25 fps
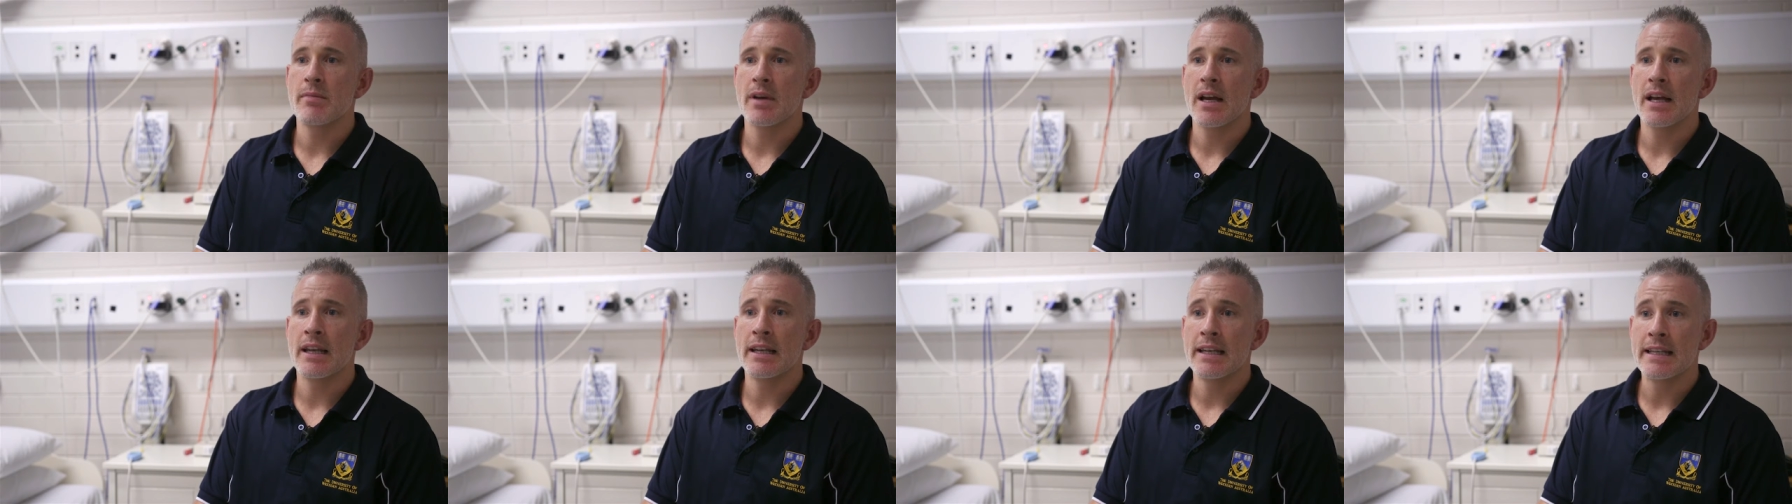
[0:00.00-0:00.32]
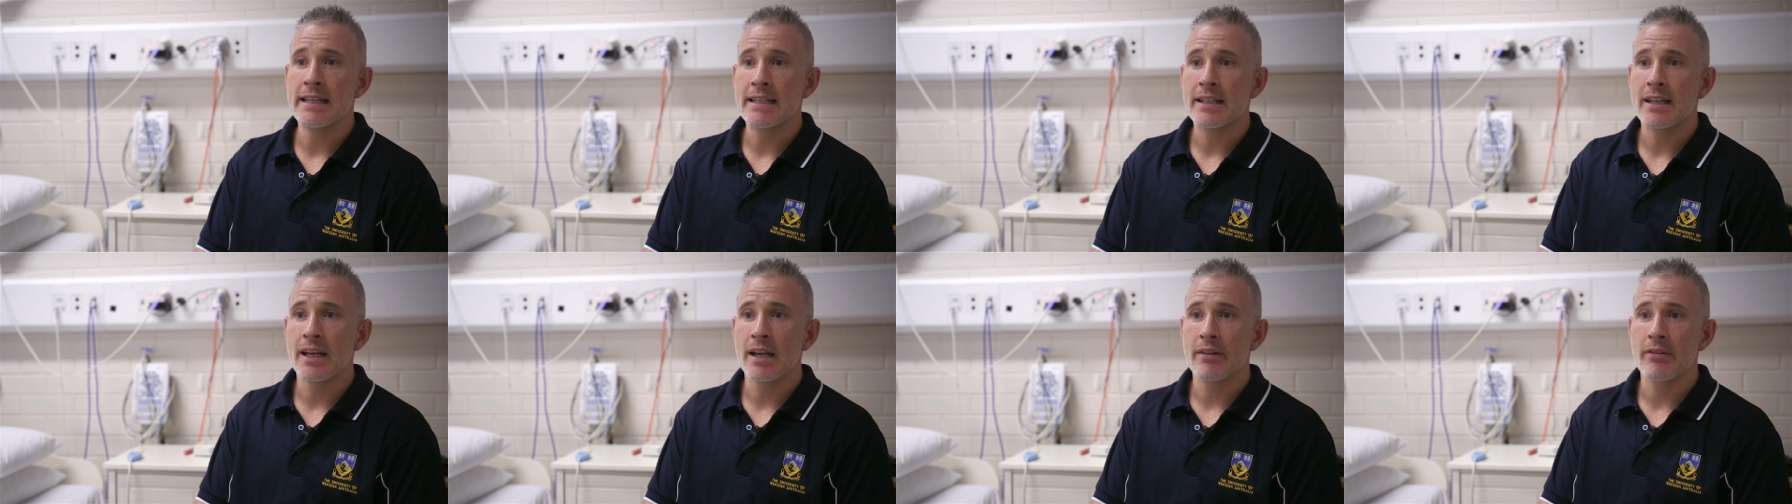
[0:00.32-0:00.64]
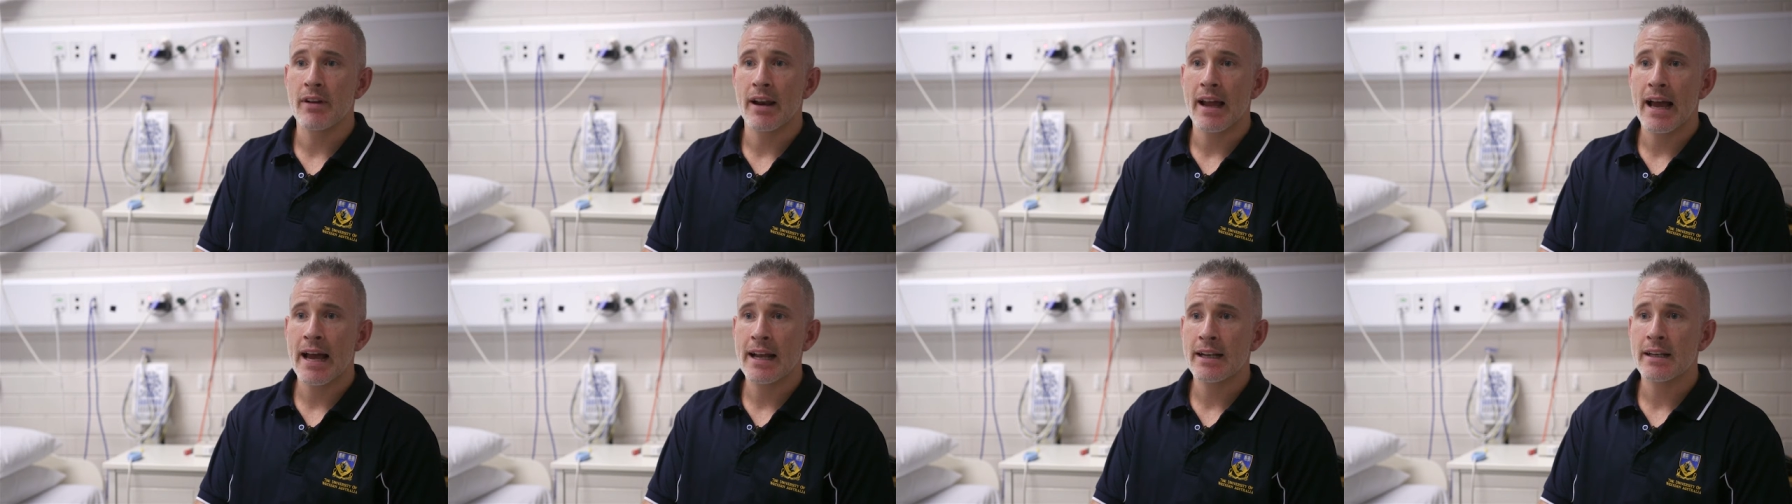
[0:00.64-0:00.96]
elite
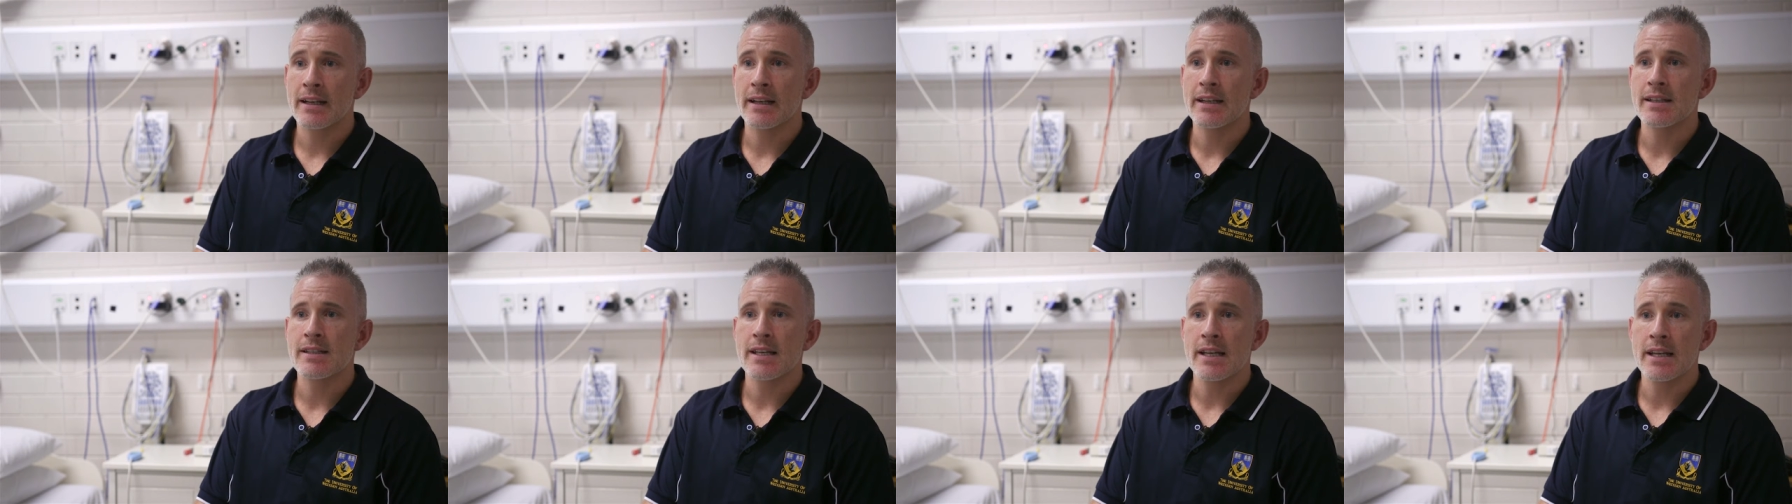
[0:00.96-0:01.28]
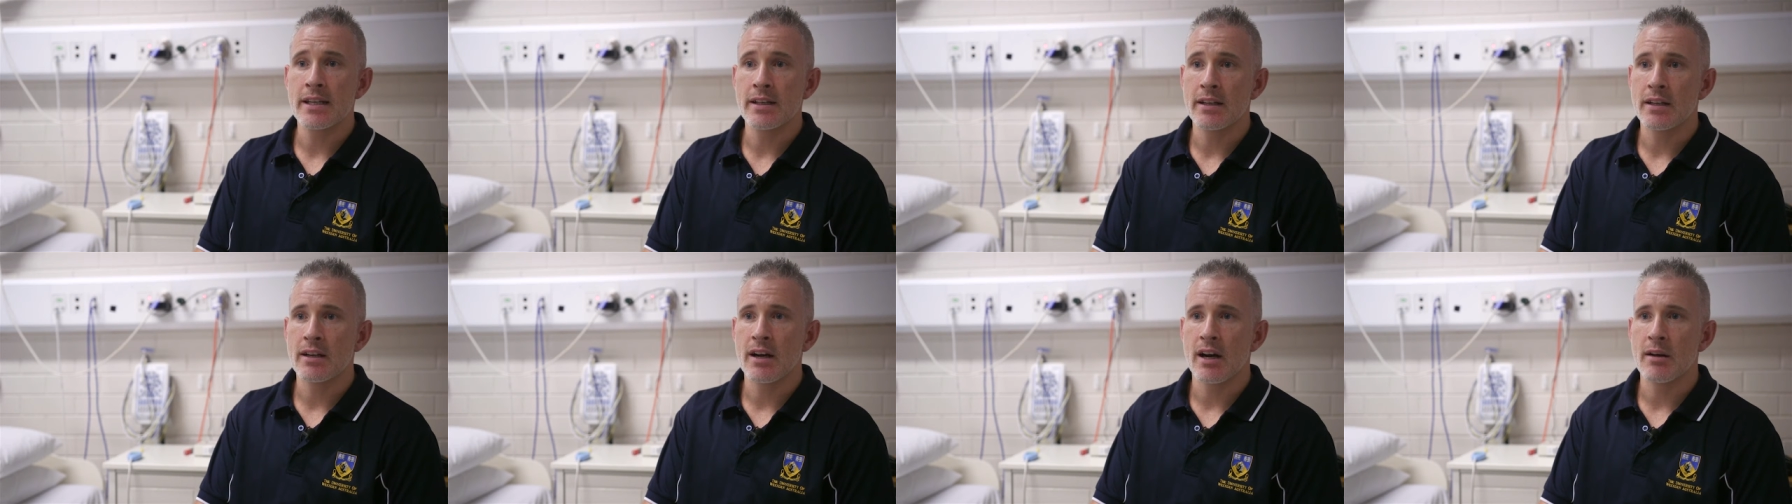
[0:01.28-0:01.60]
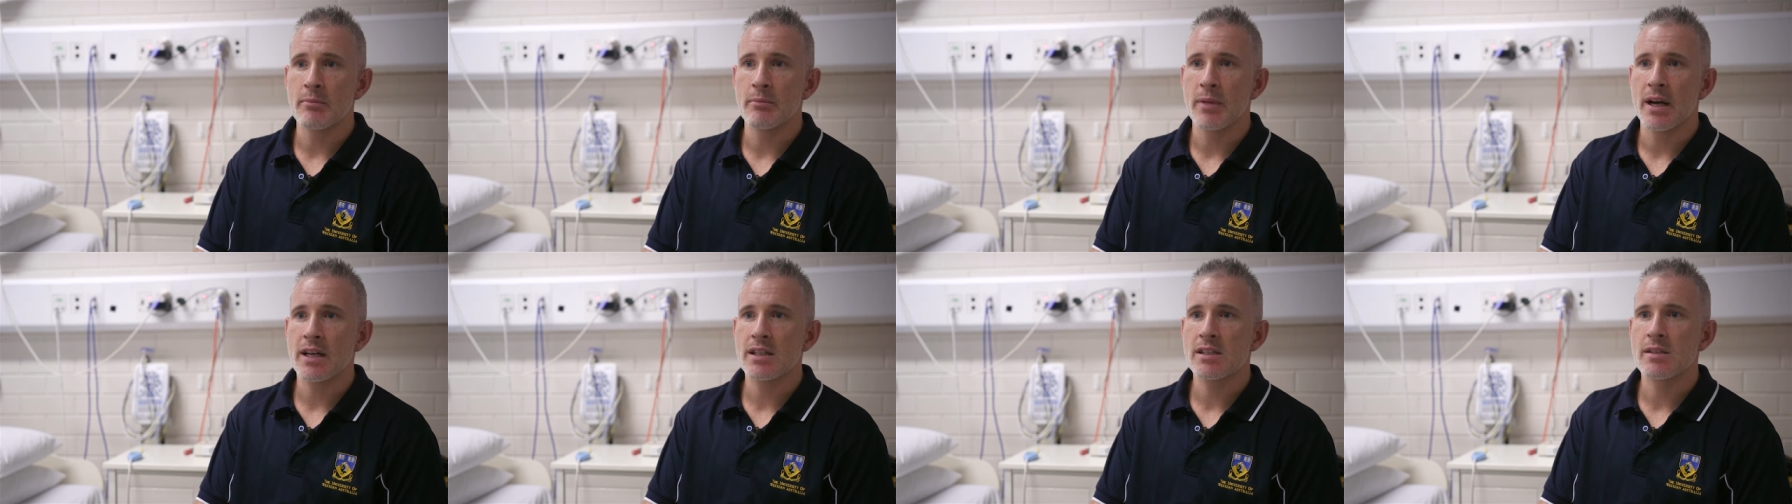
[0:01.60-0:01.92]
level athletes in the
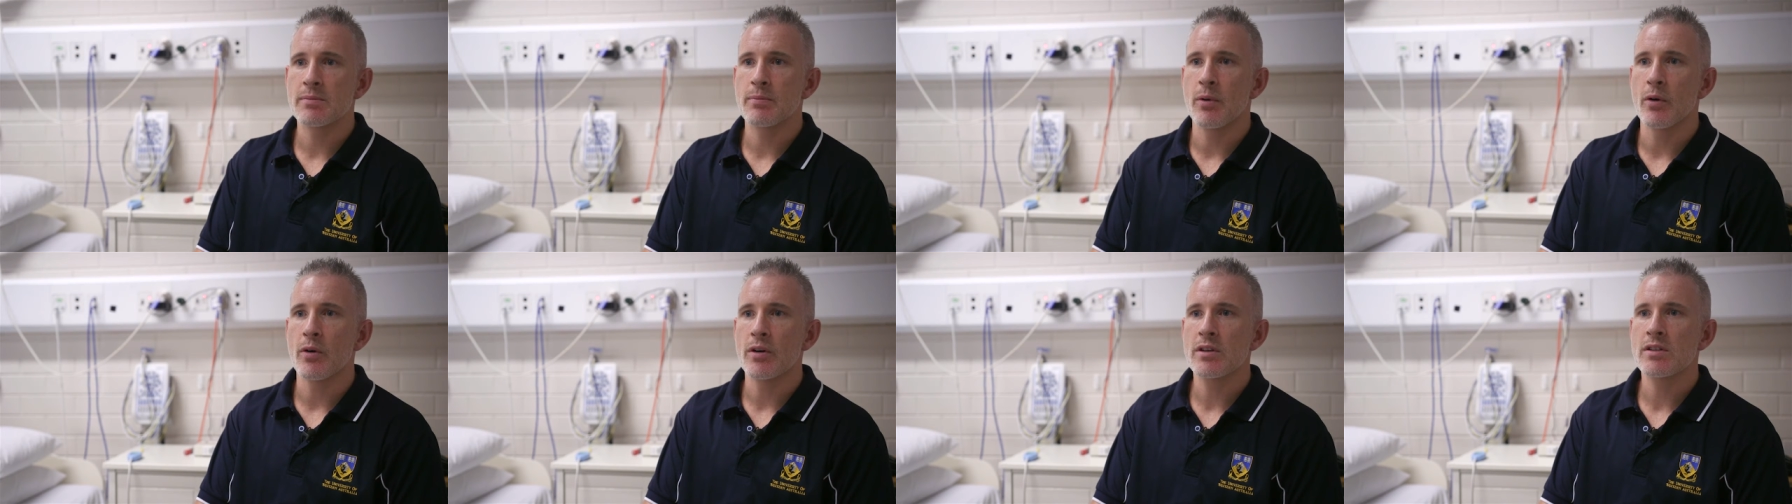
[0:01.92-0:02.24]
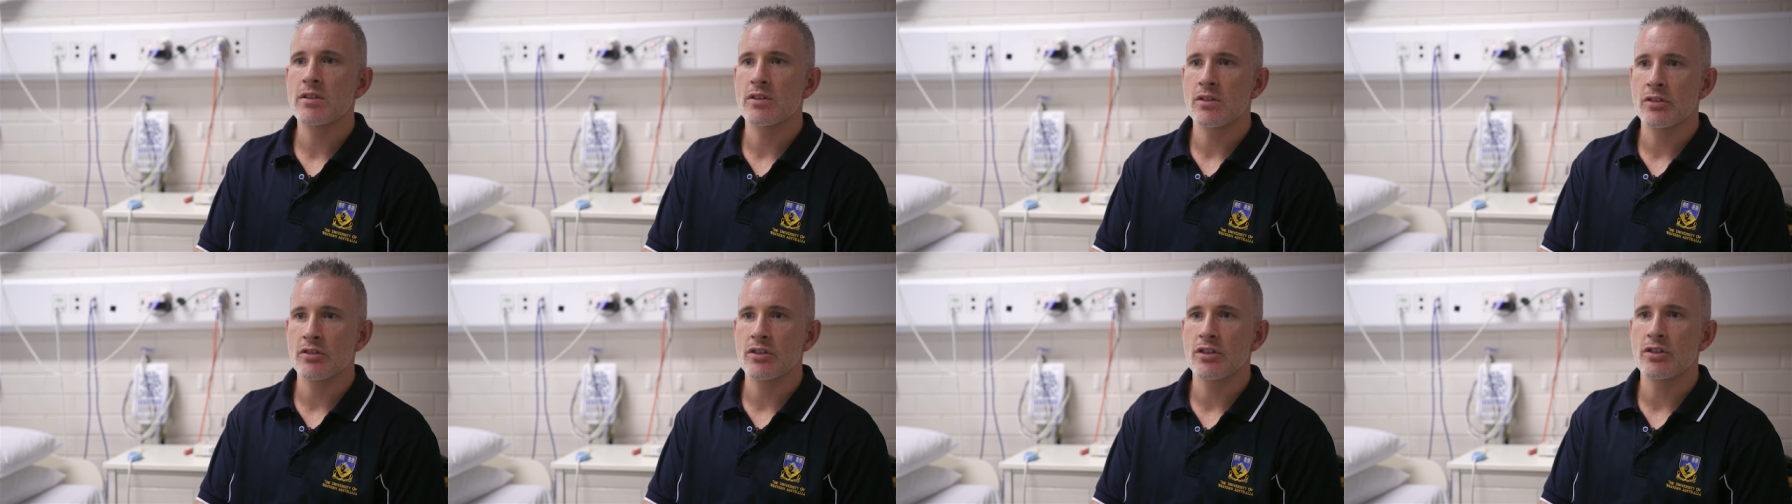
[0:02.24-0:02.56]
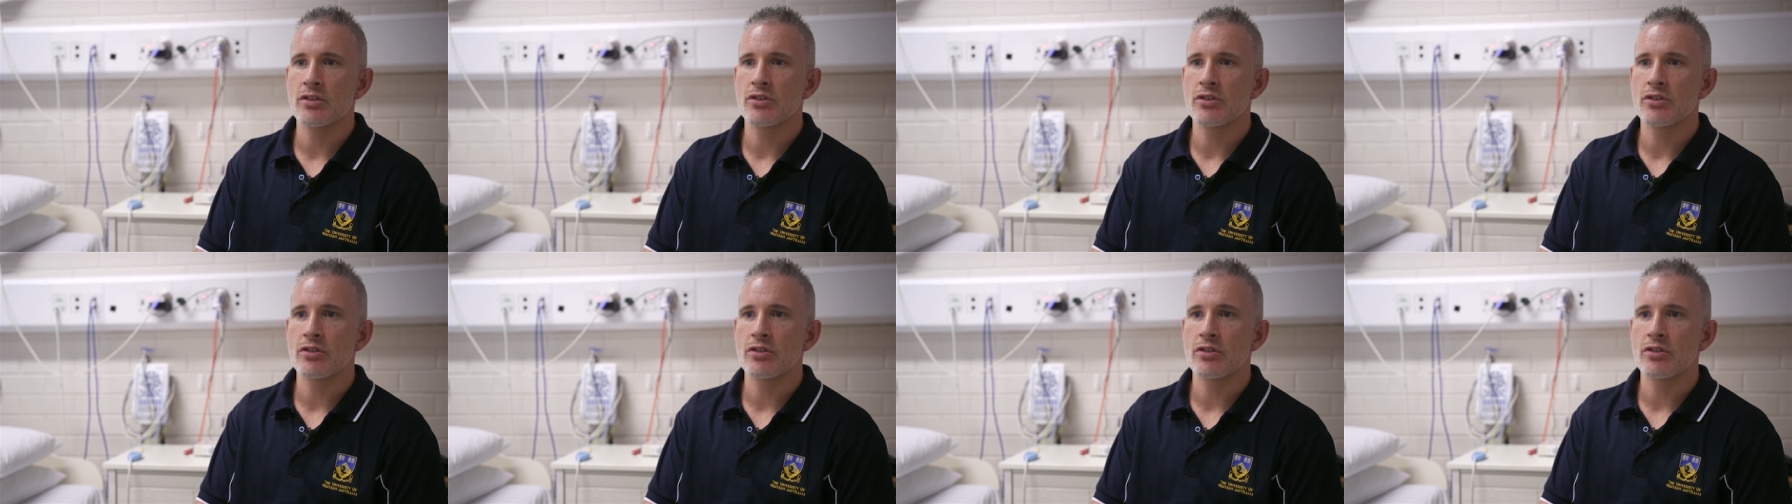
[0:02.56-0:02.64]
combat sports such